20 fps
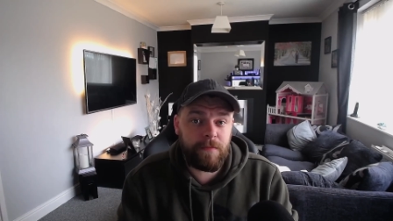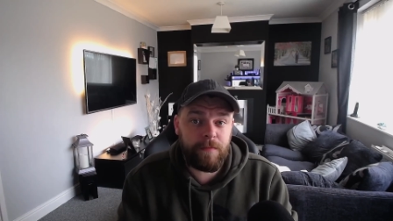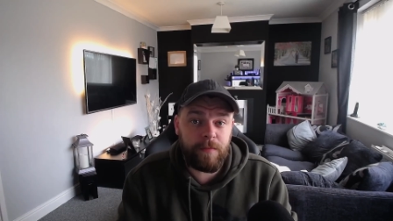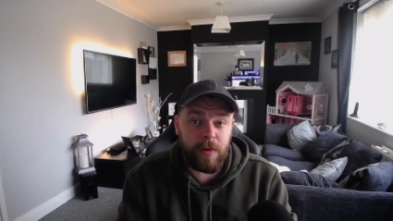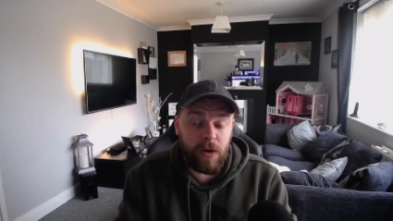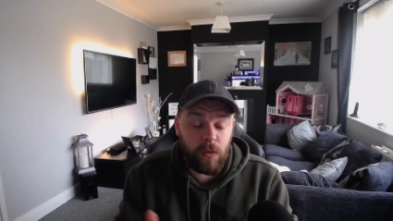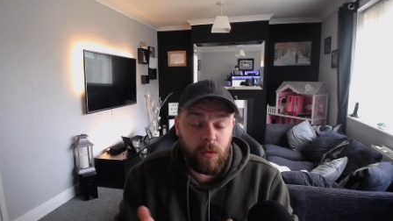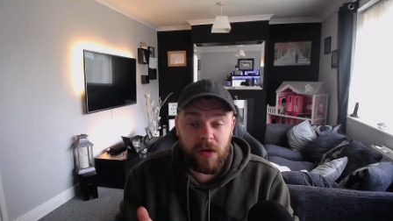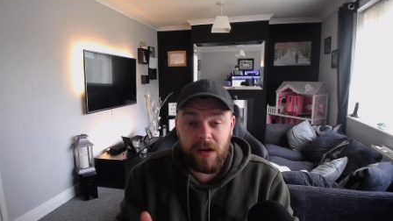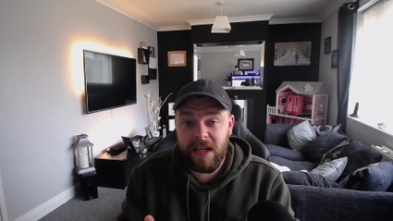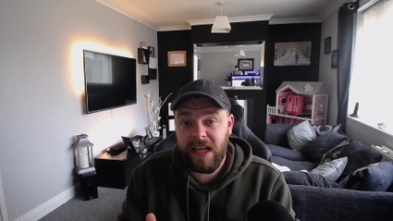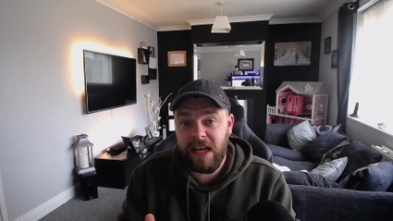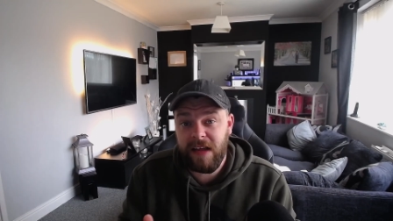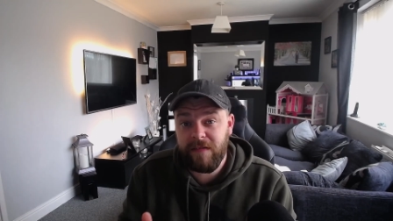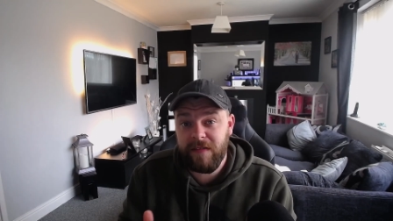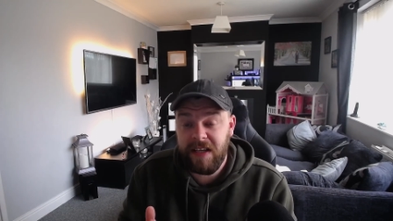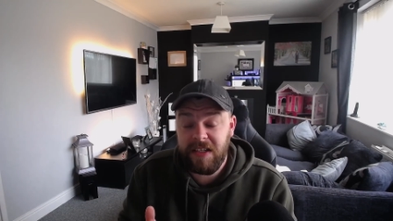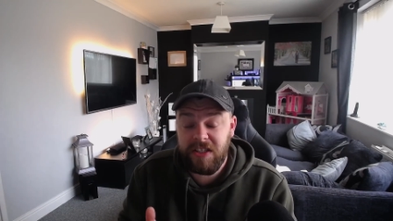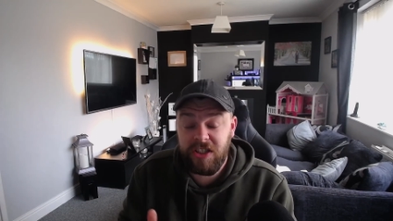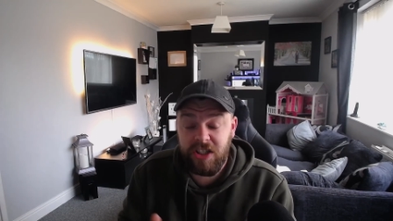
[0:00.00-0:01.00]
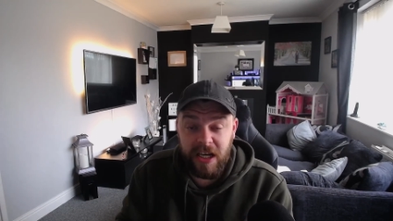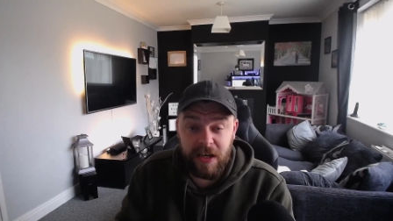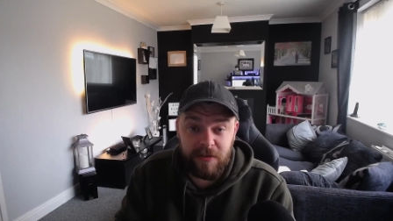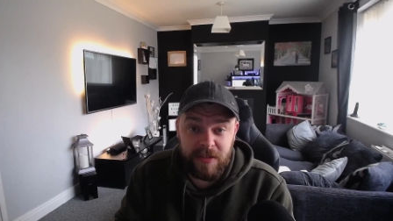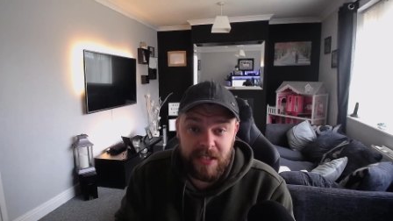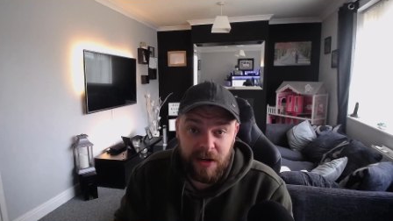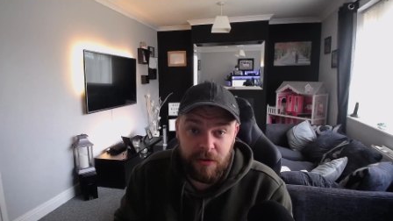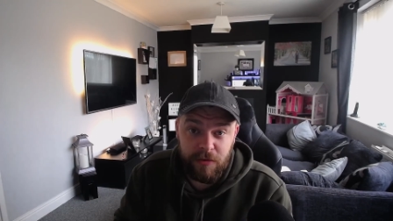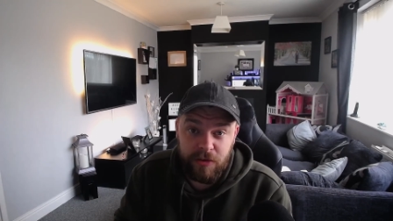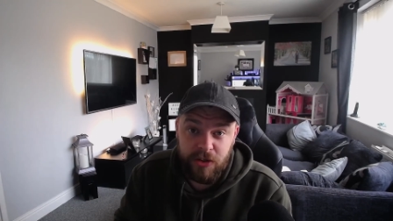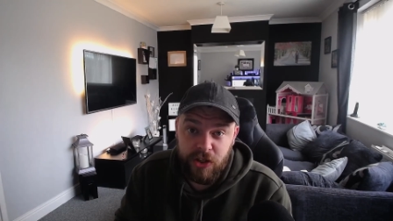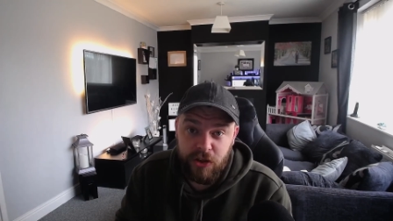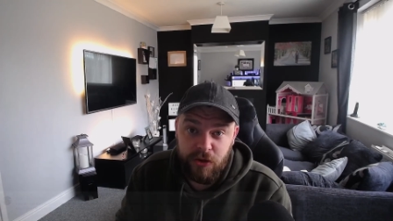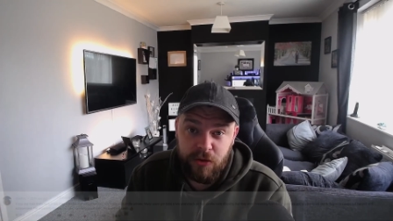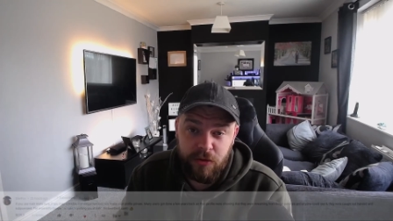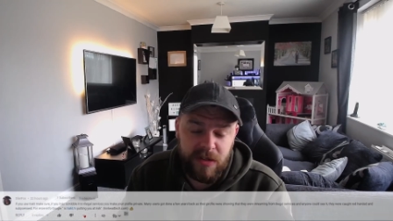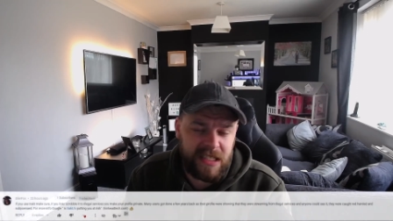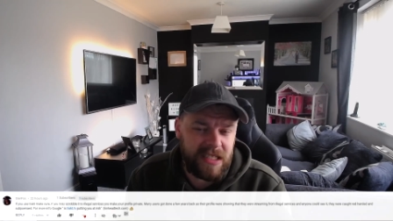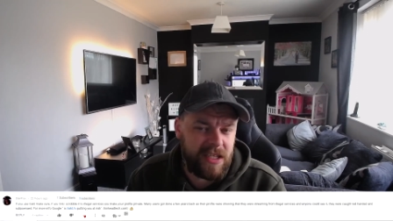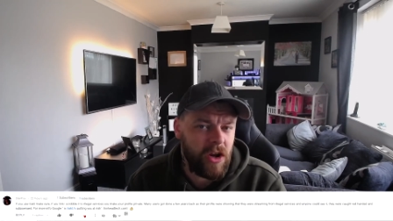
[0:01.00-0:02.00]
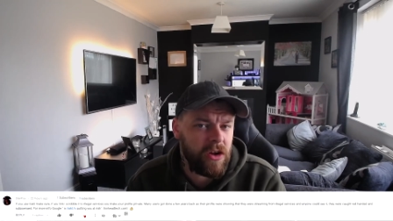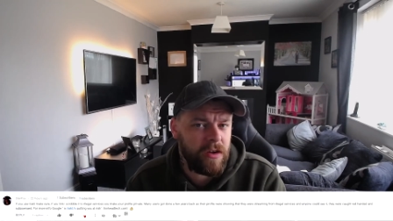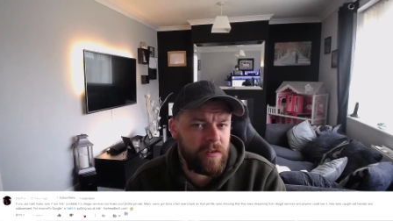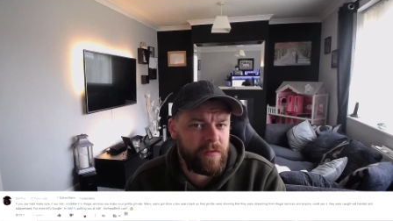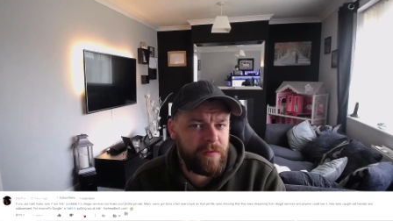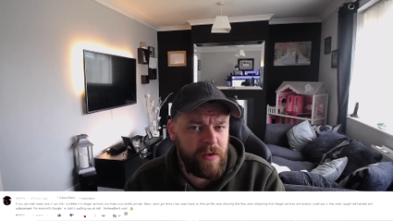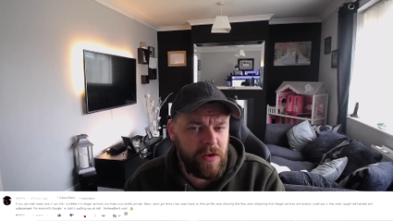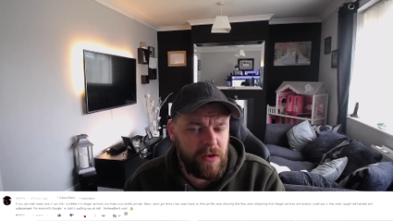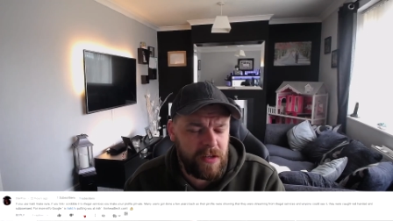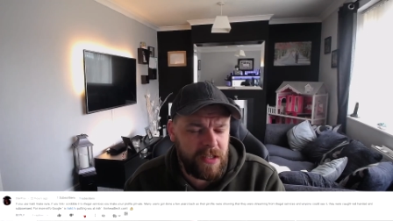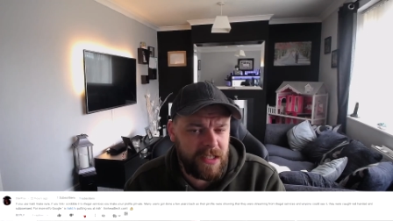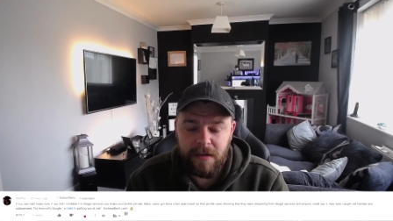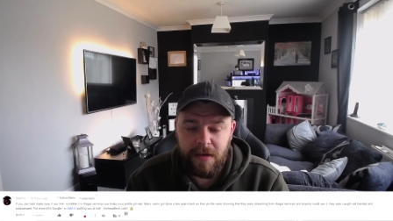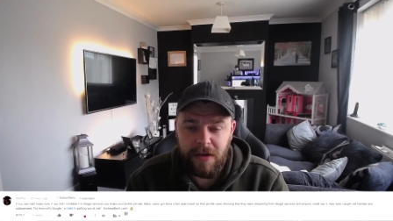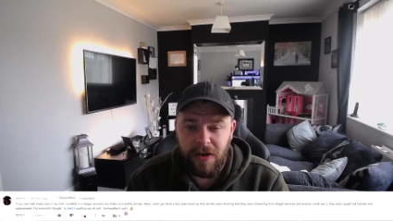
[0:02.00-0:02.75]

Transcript: But I want to give a shout out to Slyerfox.